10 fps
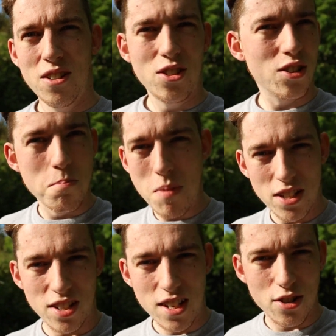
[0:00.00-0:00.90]
just
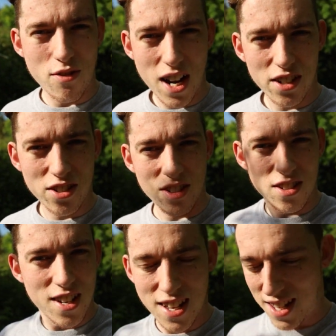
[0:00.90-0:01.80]
miss
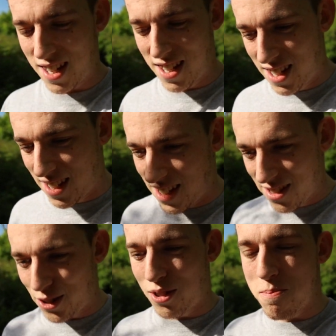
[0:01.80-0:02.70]
interactions,
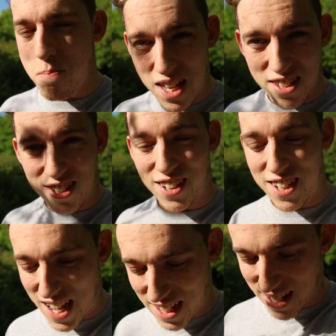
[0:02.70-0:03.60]
just miss
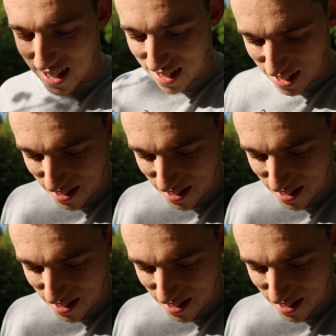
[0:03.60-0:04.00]
connecting.